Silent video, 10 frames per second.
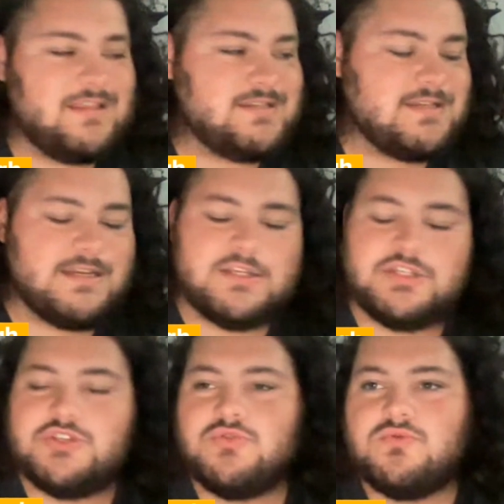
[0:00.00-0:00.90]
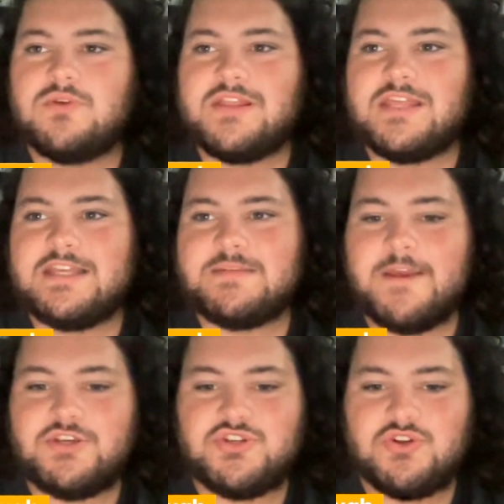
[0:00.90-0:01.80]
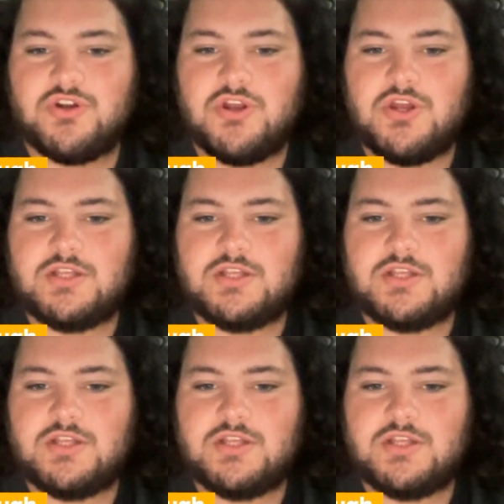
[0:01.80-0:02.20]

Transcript: listening to this, make sure